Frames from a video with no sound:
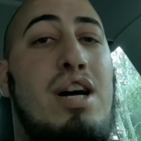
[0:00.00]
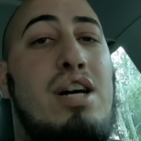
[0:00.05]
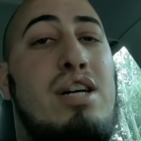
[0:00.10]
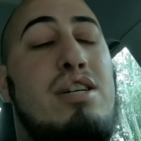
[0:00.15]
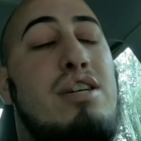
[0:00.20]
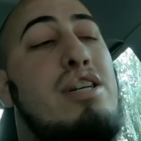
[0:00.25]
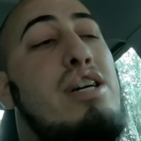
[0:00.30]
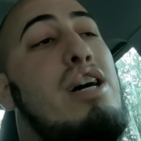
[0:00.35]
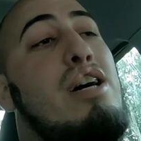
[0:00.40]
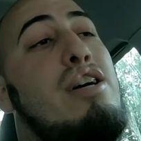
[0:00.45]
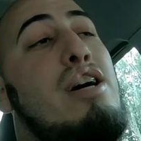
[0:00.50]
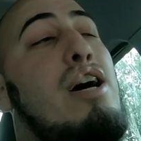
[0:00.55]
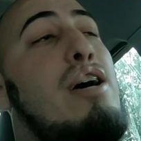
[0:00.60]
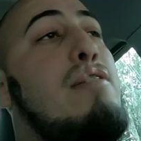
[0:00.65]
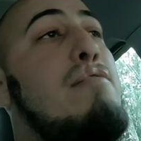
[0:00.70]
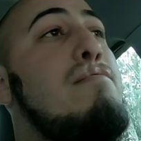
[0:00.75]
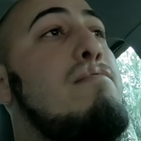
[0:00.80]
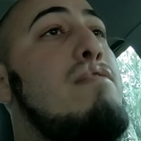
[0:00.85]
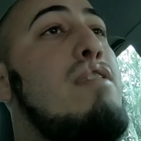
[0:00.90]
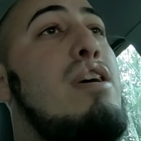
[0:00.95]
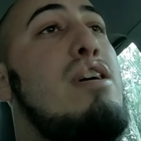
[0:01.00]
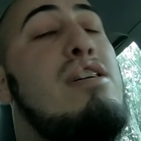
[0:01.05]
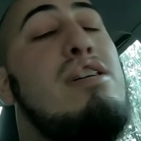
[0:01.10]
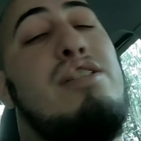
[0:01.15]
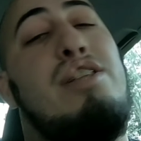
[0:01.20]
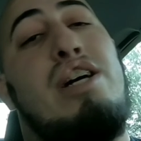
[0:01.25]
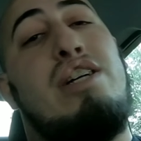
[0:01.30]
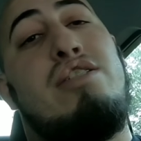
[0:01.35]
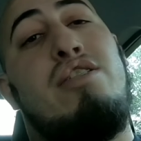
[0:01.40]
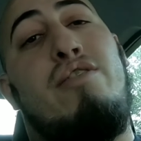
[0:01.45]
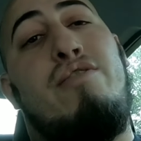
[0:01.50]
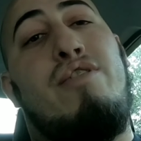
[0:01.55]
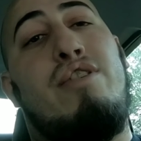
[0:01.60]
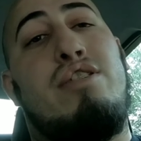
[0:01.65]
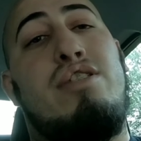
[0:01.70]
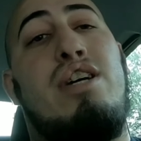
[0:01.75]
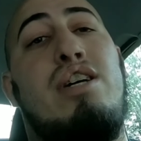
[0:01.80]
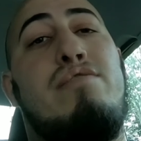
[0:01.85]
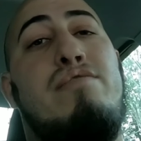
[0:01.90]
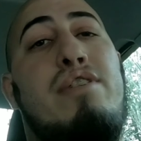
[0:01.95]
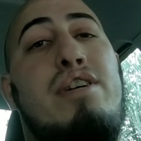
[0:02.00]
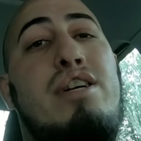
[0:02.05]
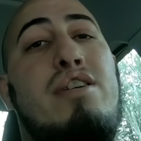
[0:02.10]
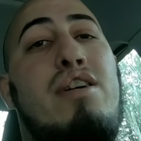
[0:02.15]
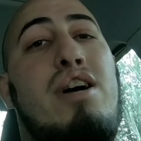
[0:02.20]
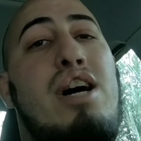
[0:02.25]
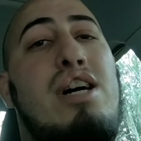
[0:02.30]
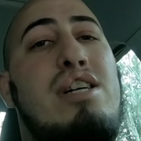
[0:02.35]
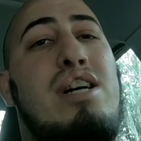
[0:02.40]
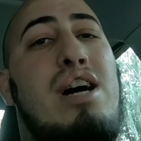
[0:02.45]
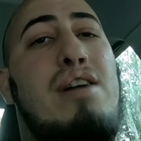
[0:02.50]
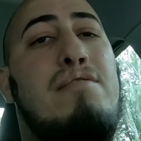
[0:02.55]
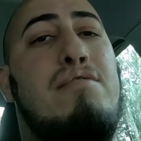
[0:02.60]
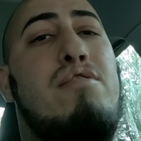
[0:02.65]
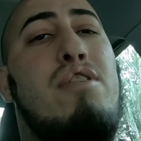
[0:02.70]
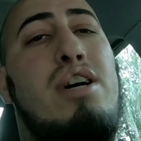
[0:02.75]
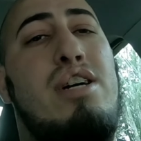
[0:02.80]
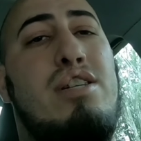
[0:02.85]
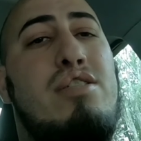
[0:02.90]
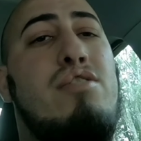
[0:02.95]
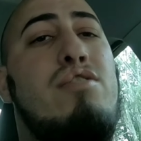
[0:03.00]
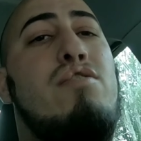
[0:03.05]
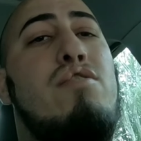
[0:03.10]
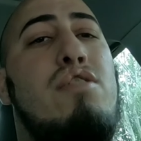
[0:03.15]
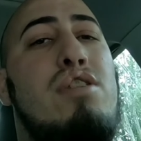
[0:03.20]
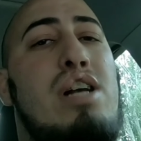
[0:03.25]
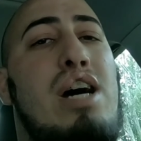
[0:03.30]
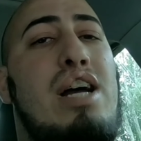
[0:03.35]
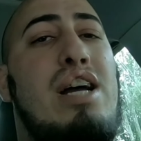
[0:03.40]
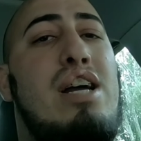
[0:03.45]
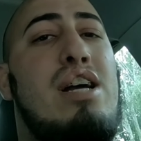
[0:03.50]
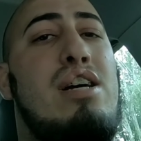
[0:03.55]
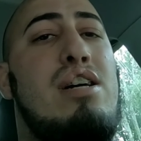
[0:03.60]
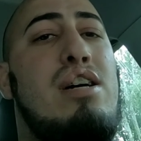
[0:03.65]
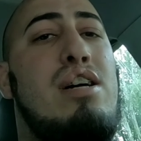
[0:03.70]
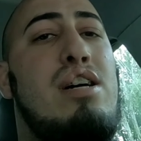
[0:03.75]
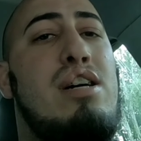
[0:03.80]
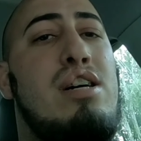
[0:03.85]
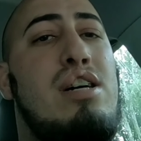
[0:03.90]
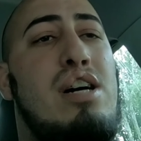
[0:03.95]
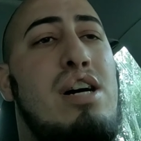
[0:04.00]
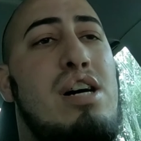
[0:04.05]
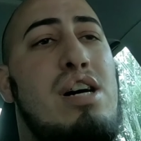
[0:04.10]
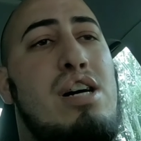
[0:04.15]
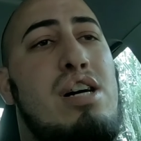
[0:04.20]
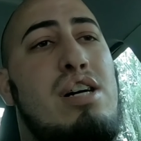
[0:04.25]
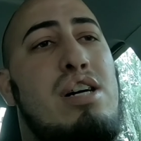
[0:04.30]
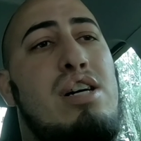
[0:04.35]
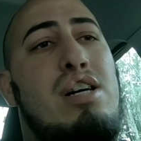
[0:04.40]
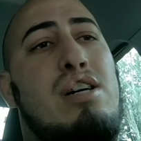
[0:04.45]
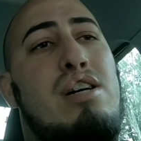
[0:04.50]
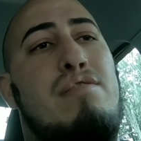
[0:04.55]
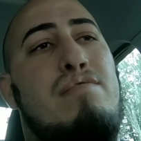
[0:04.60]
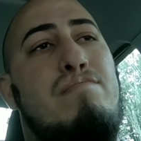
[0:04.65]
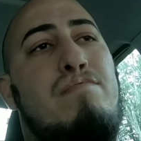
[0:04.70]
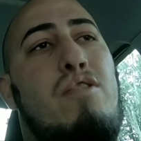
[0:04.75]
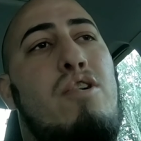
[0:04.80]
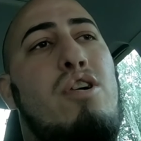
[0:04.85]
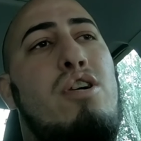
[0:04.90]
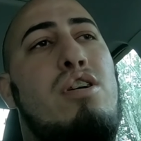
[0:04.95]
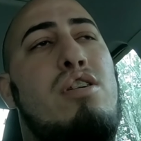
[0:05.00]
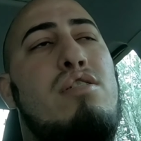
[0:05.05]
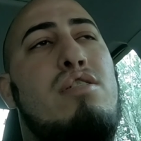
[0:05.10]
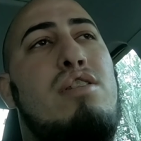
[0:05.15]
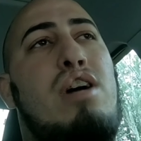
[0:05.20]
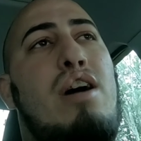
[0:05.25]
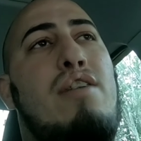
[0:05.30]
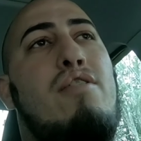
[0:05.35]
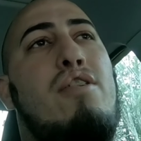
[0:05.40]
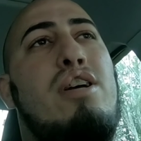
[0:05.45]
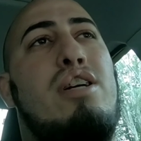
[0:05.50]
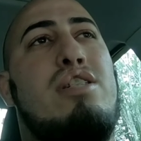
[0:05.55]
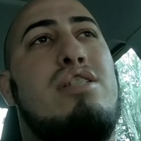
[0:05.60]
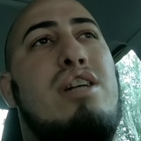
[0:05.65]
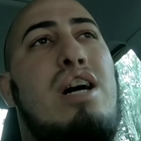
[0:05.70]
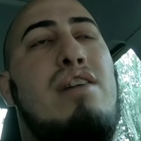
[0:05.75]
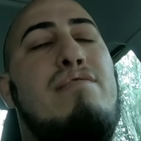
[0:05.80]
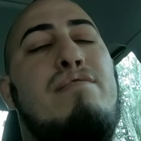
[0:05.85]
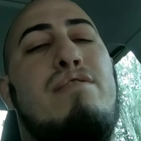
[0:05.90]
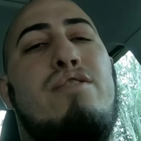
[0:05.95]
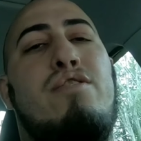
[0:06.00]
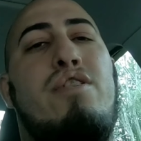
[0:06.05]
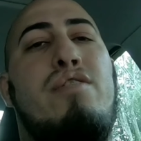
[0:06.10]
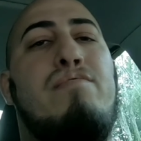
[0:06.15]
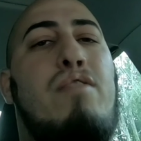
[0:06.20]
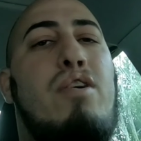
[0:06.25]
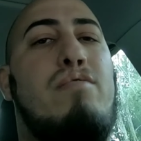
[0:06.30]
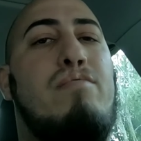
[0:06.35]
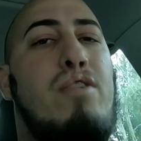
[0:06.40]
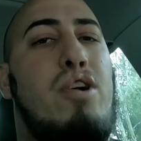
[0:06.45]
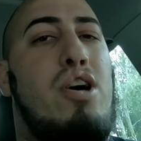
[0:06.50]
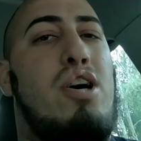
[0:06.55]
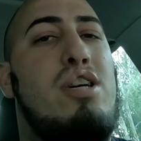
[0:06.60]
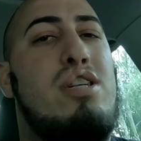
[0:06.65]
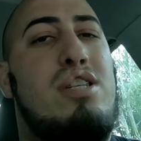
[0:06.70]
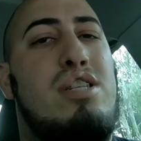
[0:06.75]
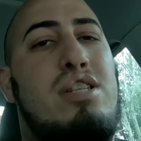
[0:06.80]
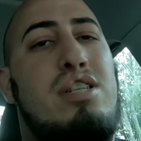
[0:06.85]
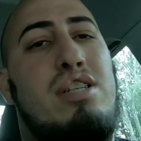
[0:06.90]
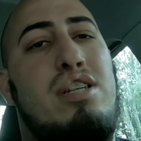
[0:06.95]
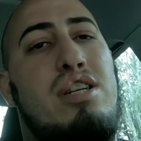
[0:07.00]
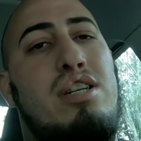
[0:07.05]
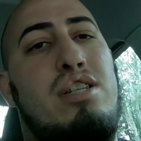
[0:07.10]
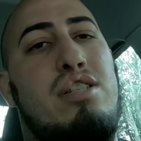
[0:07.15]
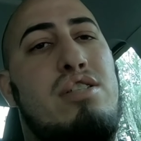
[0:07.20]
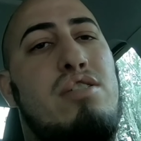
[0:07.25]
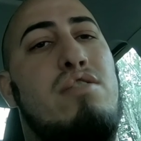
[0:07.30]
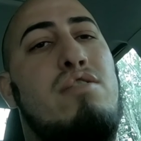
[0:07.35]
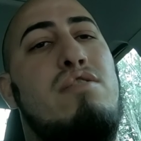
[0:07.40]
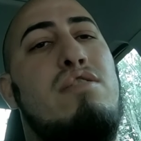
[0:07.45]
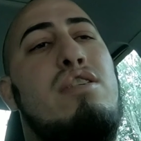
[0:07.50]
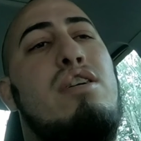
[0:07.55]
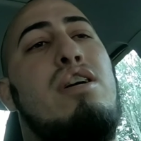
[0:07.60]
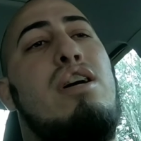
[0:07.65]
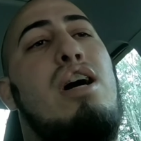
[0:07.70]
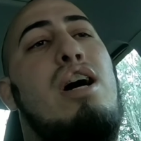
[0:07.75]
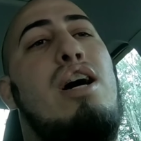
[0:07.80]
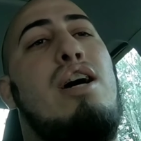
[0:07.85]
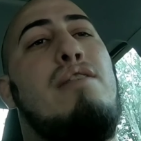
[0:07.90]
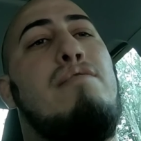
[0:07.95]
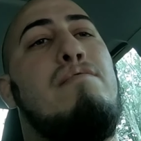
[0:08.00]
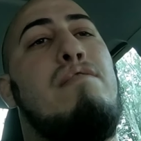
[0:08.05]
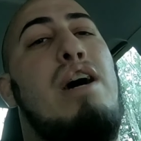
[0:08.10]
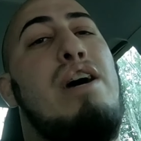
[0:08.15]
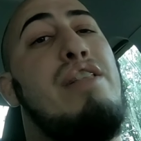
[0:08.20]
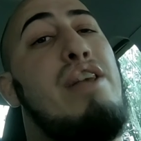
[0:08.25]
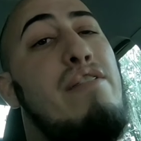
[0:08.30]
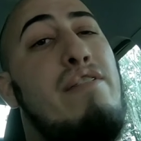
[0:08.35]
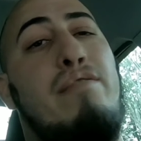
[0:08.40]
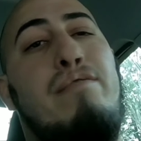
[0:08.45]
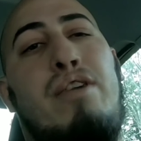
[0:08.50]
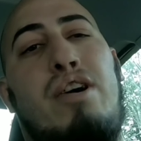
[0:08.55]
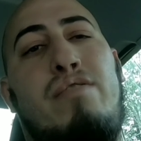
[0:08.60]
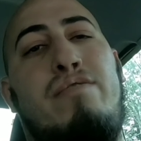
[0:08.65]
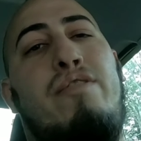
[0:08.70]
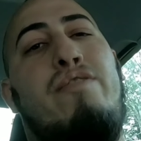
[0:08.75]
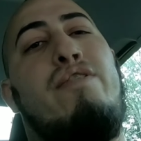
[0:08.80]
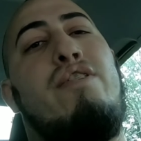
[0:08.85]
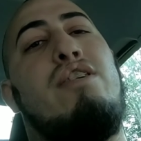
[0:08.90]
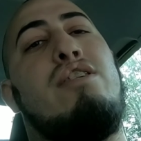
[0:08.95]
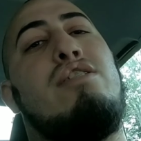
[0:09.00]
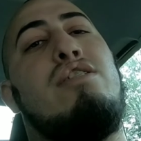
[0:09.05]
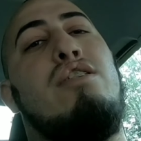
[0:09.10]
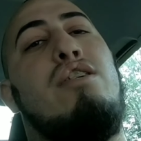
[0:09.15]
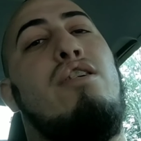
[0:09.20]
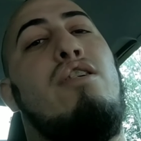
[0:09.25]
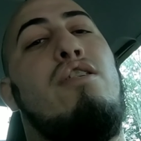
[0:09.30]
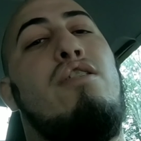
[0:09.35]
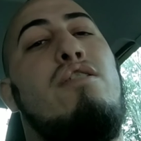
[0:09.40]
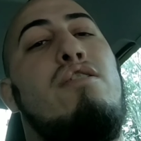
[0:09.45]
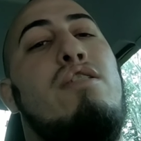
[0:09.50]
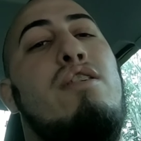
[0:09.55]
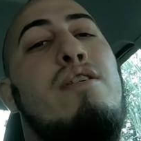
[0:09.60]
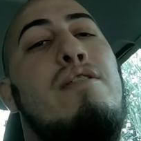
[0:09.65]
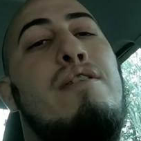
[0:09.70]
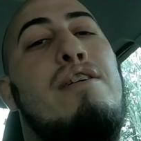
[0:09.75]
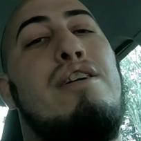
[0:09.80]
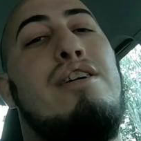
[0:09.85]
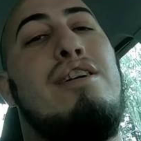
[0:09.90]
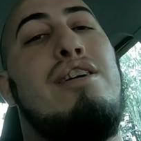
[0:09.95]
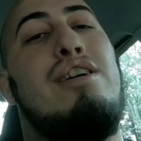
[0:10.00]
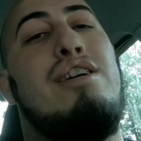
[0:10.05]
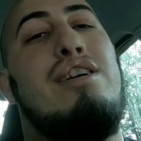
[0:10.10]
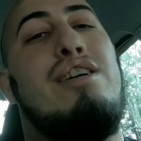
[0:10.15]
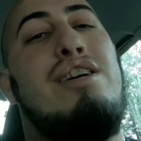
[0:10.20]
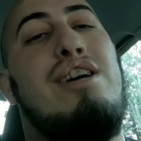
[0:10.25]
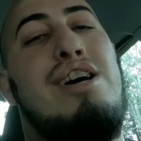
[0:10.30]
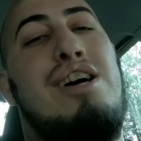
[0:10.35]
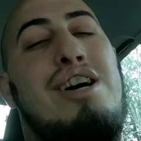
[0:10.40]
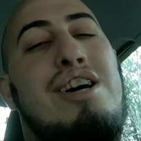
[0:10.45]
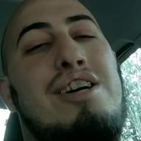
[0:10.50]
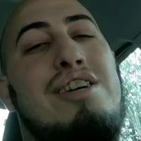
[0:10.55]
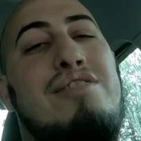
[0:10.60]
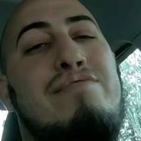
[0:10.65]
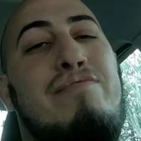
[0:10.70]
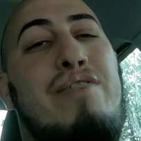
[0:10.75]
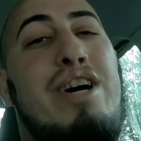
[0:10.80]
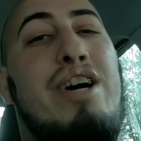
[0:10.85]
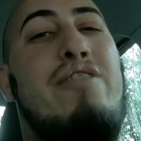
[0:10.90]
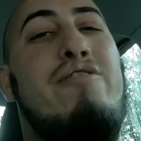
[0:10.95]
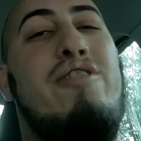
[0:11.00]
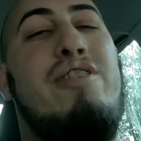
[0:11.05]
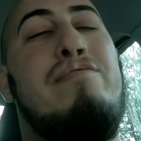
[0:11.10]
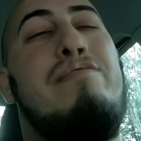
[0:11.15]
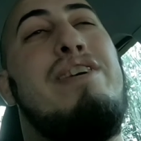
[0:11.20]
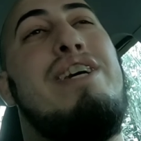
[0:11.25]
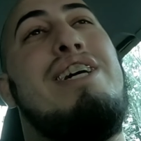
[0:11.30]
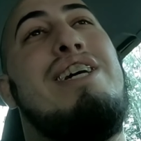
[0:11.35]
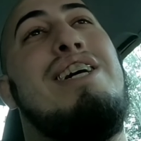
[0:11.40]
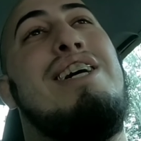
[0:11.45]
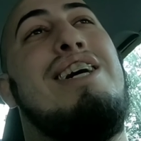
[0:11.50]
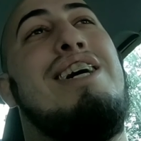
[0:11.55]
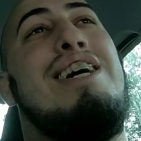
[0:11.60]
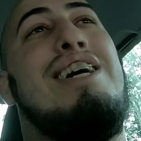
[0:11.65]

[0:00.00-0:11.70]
So yeah, that's all for today's video, guys. I'm trying to do like more. I'm gonna start doing more vlogs soon. I never vlogged before, so bear with me.